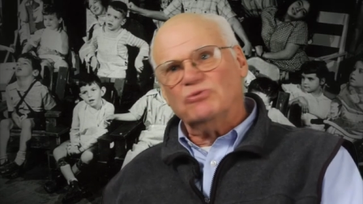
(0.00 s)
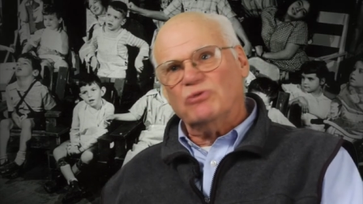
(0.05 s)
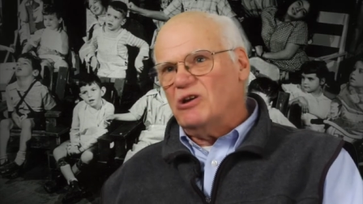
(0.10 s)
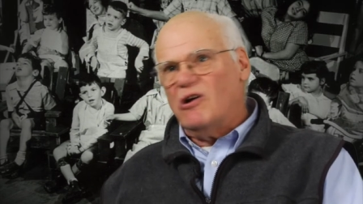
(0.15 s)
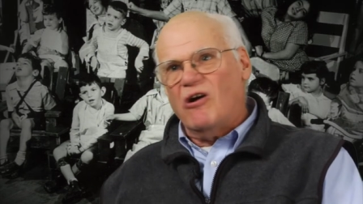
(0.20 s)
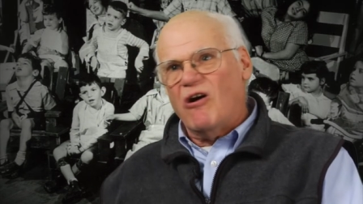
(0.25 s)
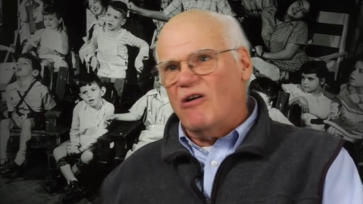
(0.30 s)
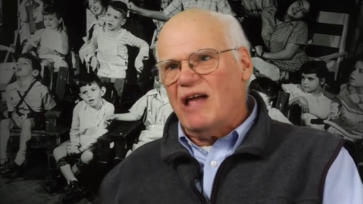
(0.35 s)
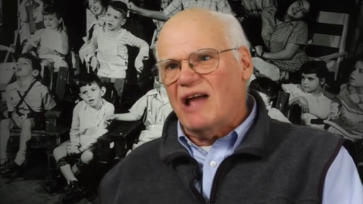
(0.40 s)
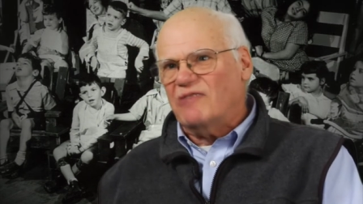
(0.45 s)
We
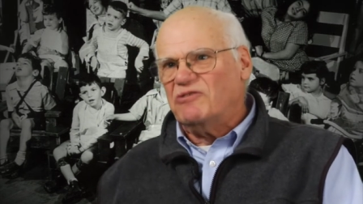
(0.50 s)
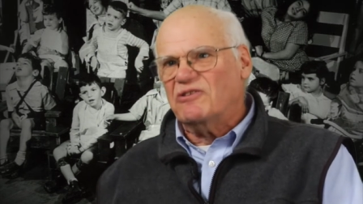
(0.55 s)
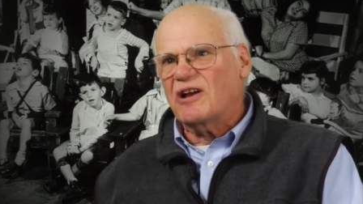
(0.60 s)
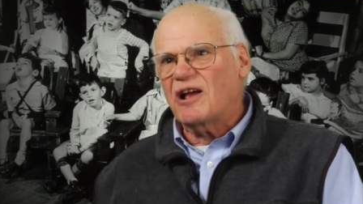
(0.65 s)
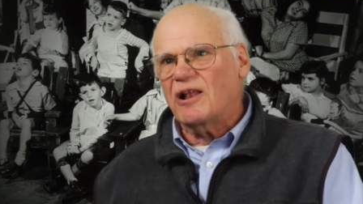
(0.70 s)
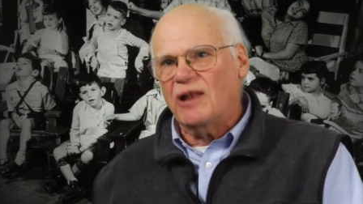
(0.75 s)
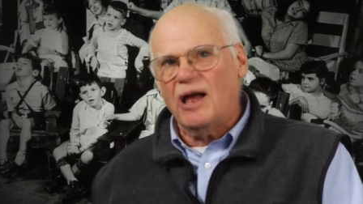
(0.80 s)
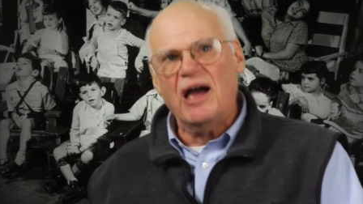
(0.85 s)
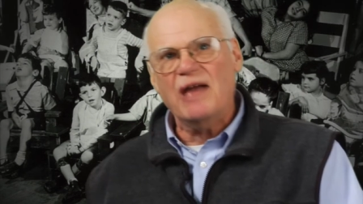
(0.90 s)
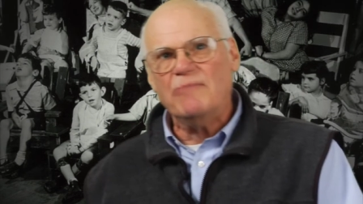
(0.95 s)
all had to
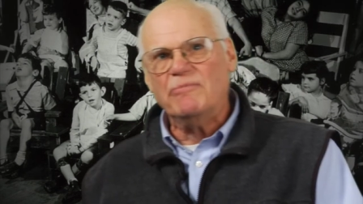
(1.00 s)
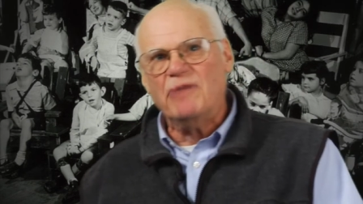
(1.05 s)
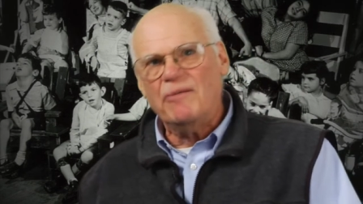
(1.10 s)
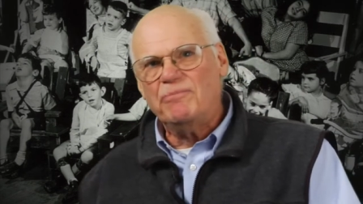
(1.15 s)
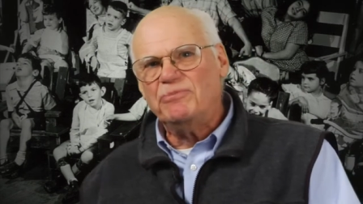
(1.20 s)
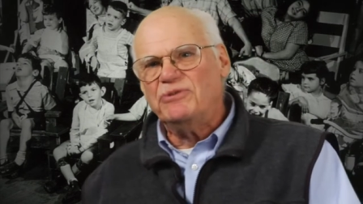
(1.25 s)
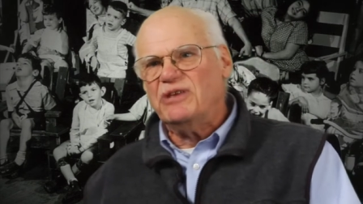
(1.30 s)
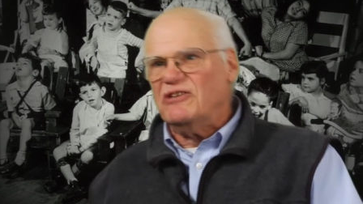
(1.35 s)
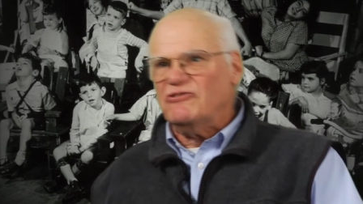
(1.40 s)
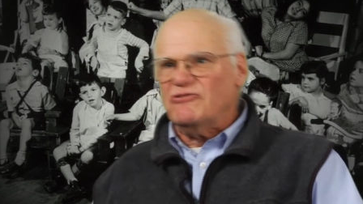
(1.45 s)
climb
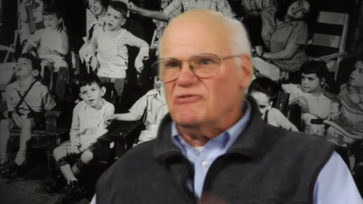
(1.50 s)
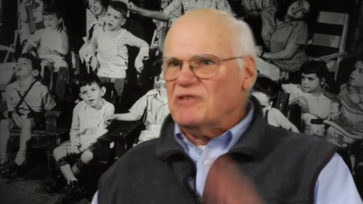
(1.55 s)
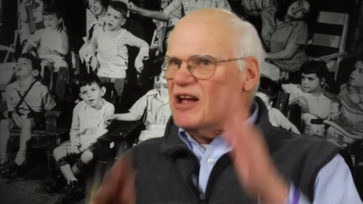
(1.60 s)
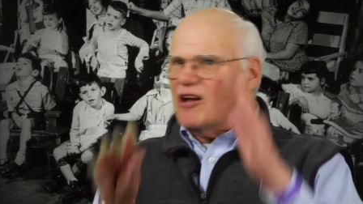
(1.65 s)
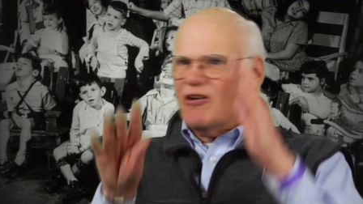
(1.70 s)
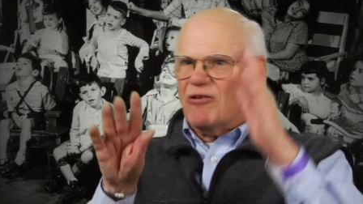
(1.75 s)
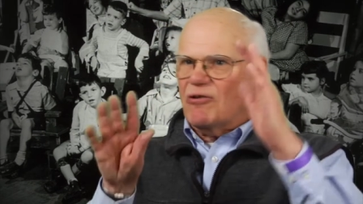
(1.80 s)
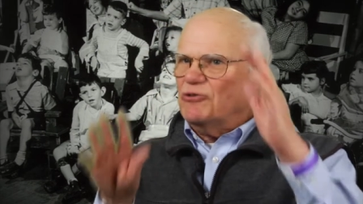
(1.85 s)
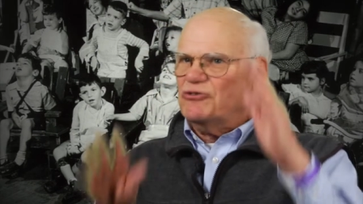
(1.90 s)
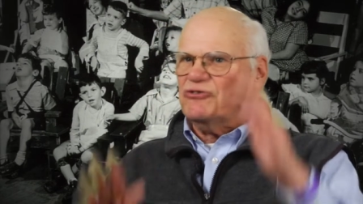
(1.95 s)
up these
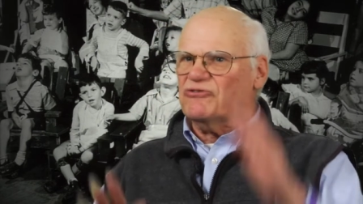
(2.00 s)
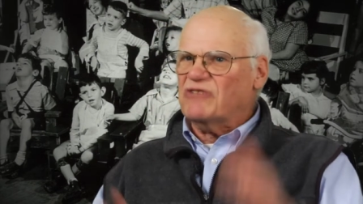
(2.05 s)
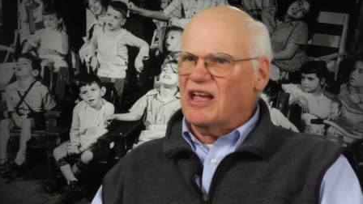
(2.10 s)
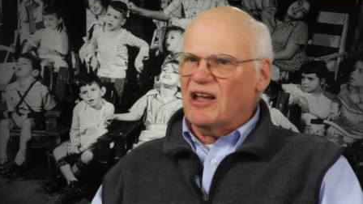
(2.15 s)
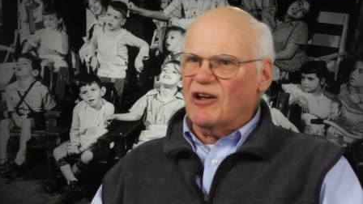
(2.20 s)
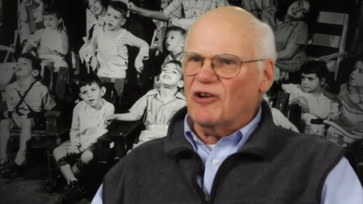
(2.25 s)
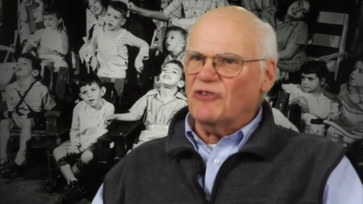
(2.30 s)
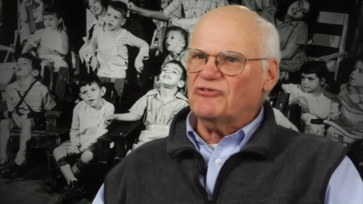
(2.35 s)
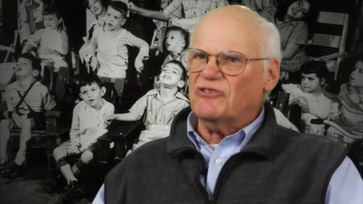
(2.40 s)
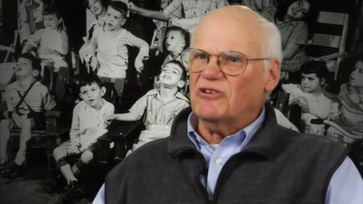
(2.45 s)
narrow
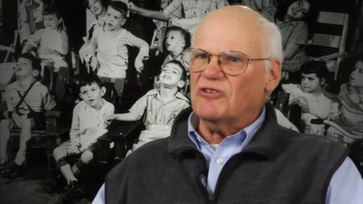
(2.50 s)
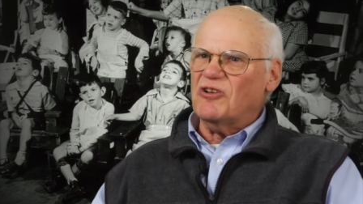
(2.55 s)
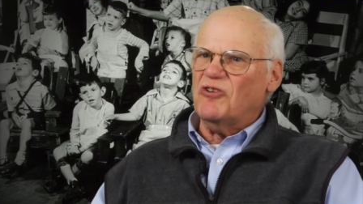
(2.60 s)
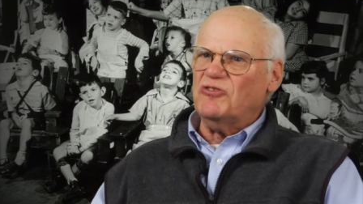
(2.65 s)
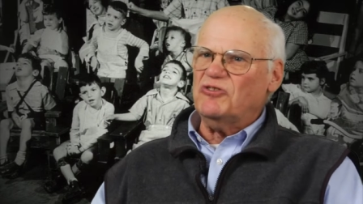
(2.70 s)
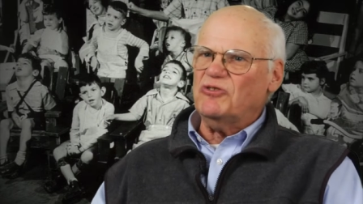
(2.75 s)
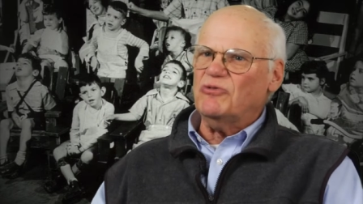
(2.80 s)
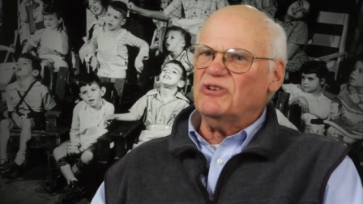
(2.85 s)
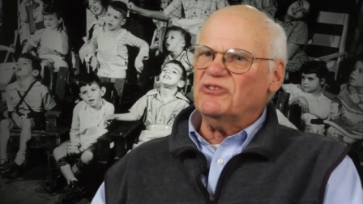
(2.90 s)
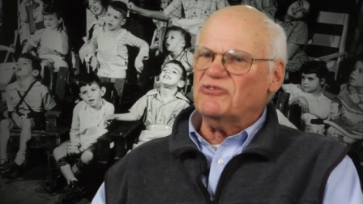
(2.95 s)
stairs to go
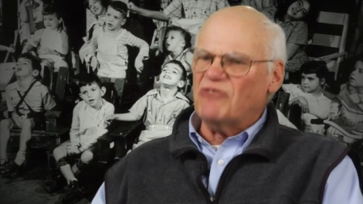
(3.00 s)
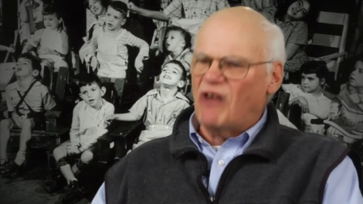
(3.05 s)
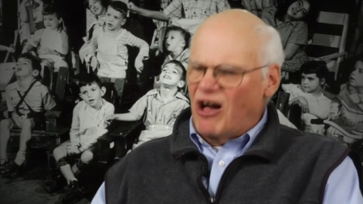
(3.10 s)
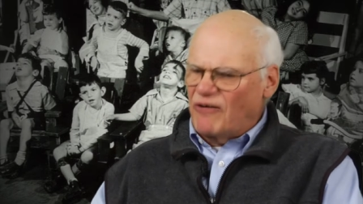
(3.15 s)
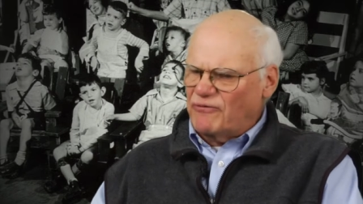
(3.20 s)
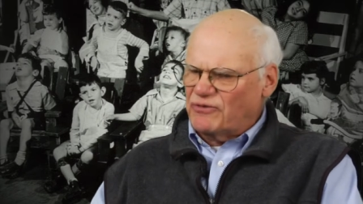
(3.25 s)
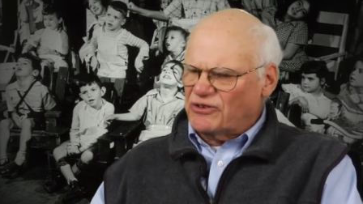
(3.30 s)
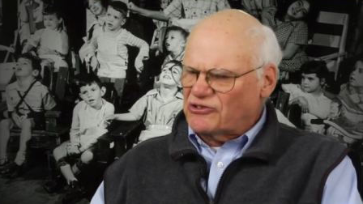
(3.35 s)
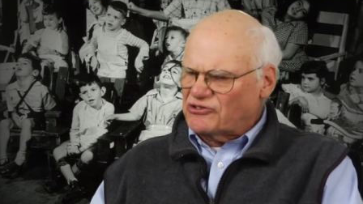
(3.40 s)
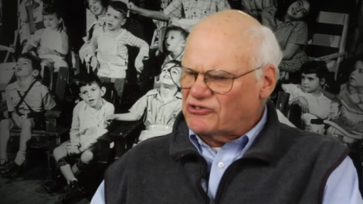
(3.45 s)
to his
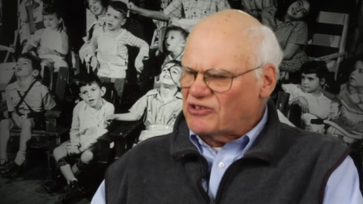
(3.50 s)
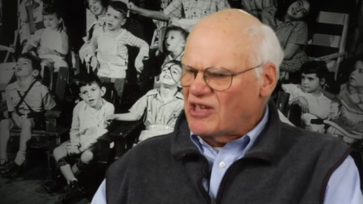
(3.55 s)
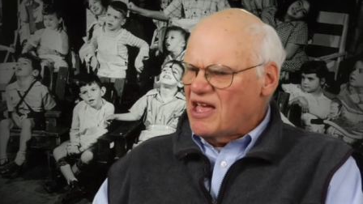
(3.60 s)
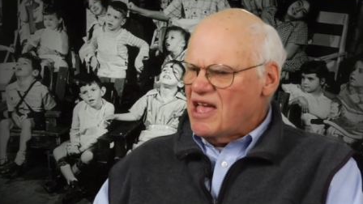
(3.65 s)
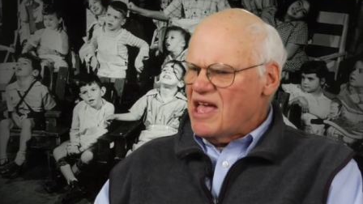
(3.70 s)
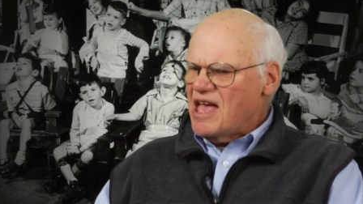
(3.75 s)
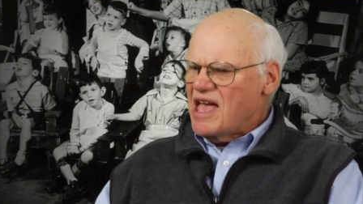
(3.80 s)
office.